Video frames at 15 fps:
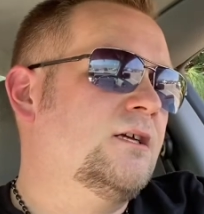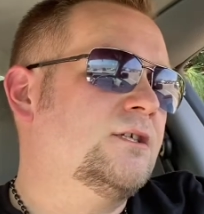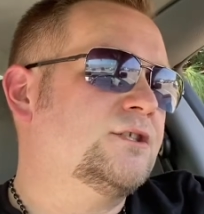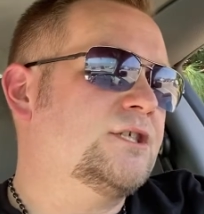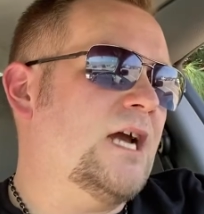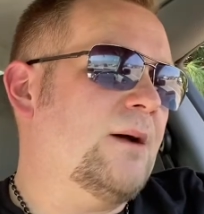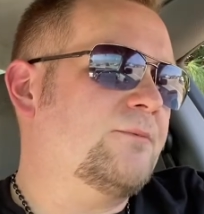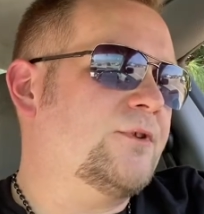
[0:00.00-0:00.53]

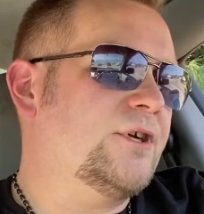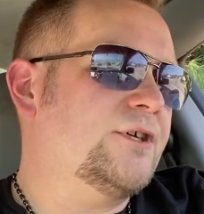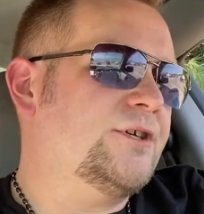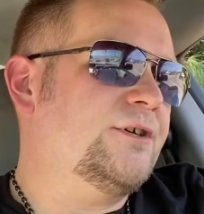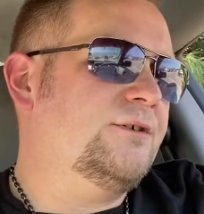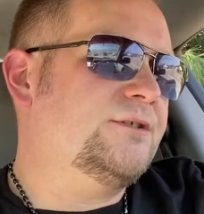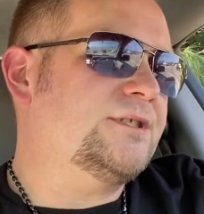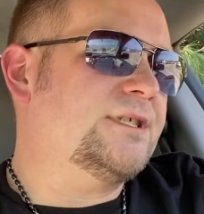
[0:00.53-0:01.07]
Chapter
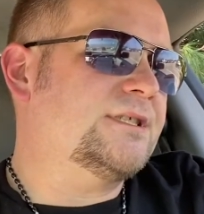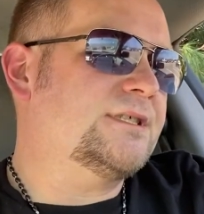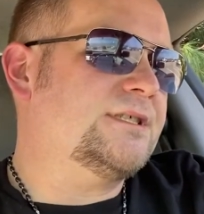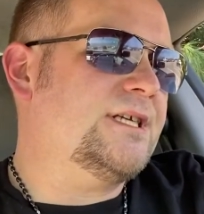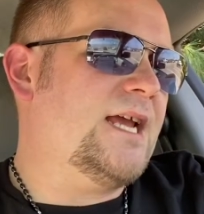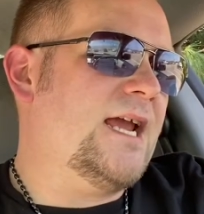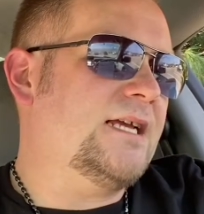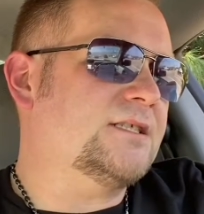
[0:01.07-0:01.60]

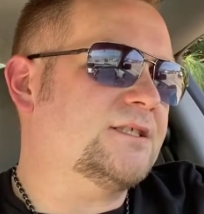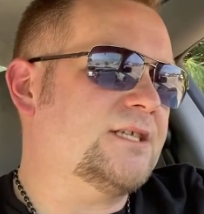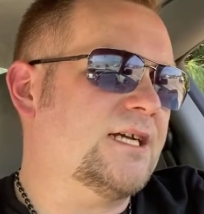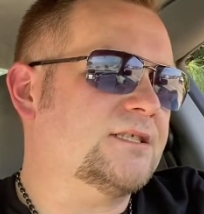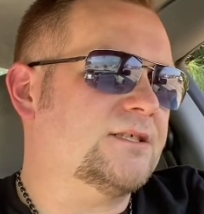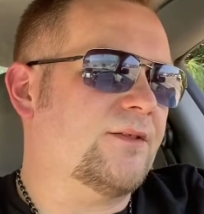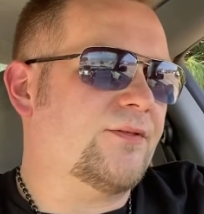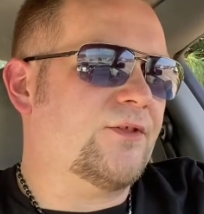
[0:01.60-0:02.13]
268,
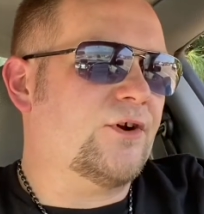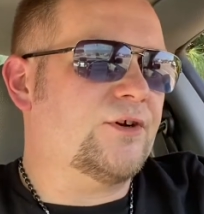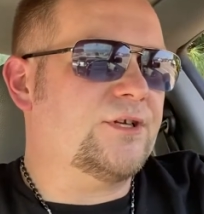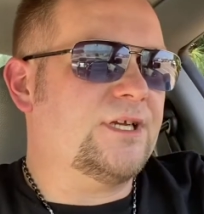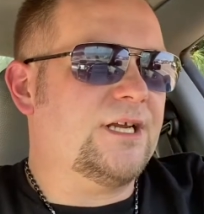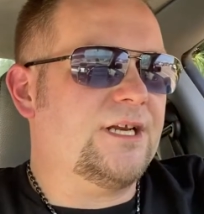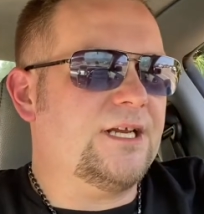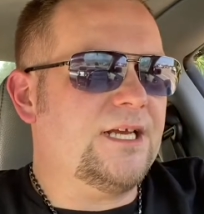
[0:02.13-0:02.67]
Section
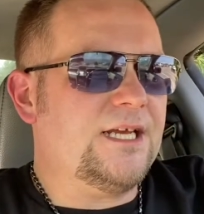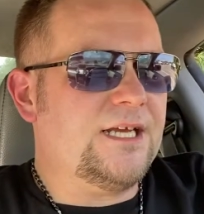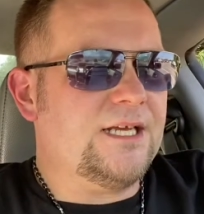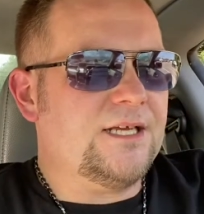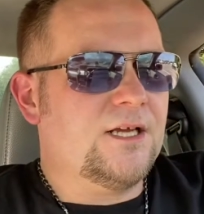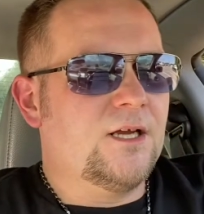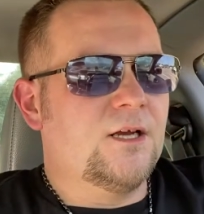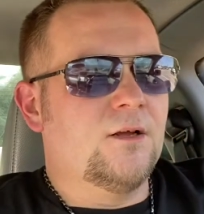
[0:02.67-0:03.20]
13E,